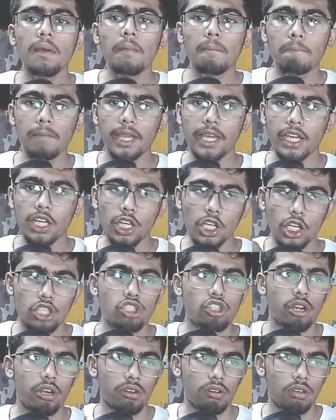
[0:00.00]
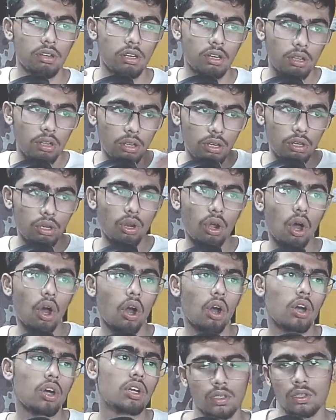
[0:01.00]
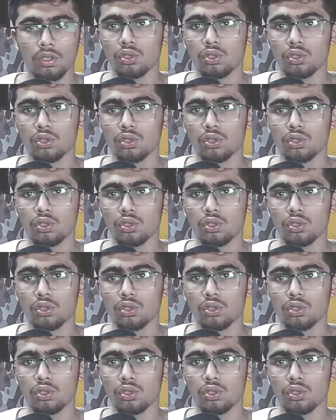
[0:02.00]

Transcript: make a general law.